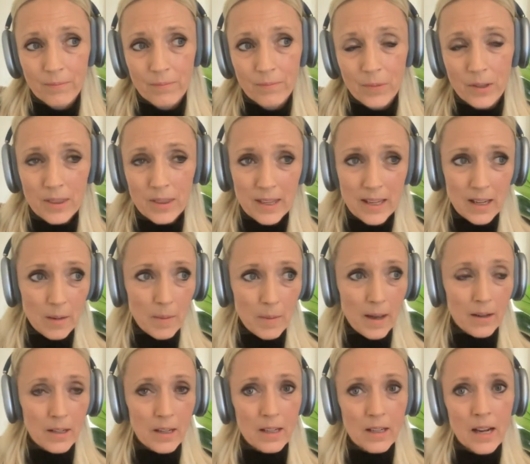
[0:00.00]
But think
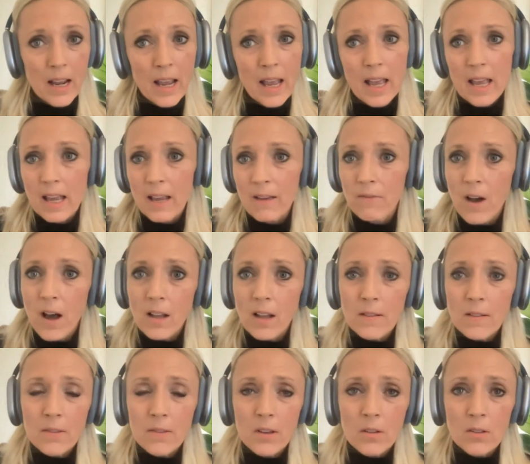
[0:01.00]
about it. If all
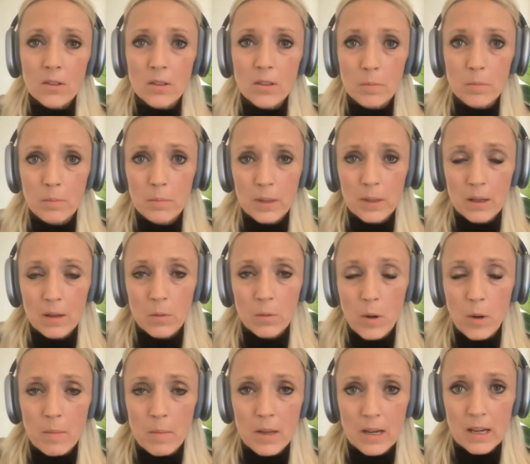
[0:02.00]
of those
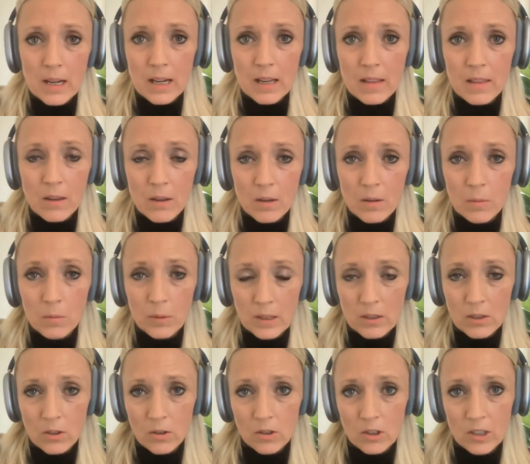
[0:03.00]
women in the
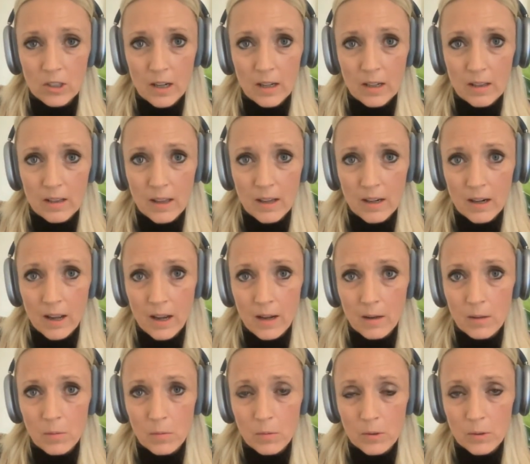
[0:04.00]
research study that
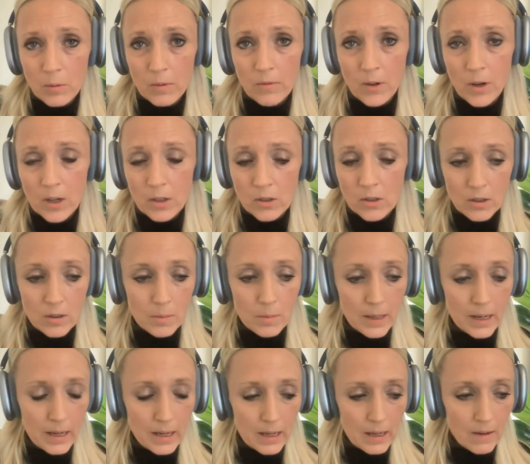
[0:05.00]
I was referring to at the
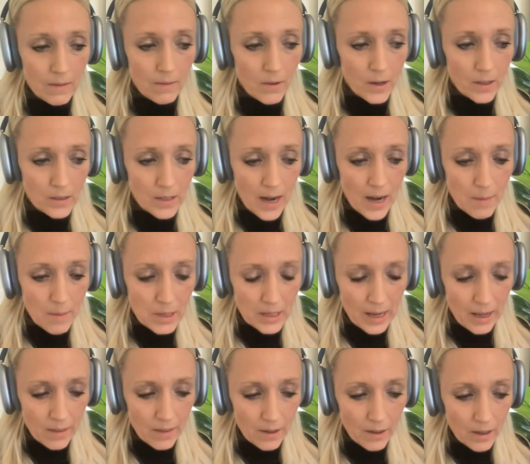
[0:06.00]
beginning of our time
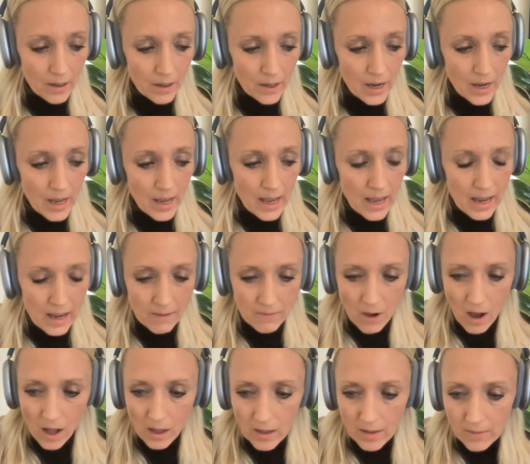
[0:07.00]
together, if
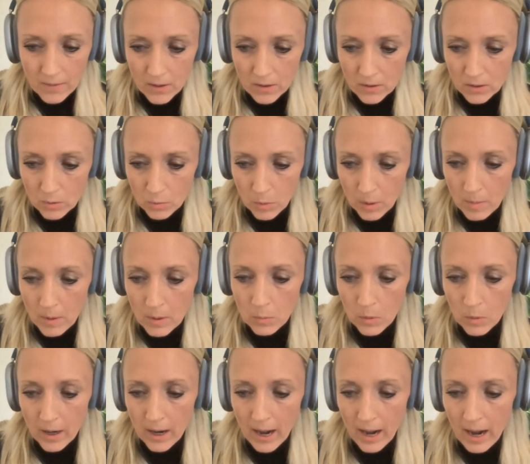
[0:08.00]
all of those women
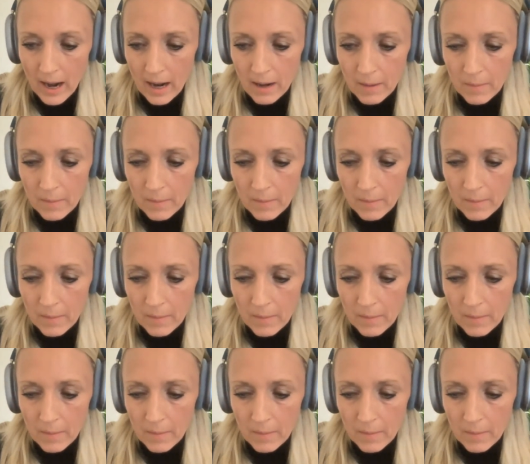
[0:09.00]
were,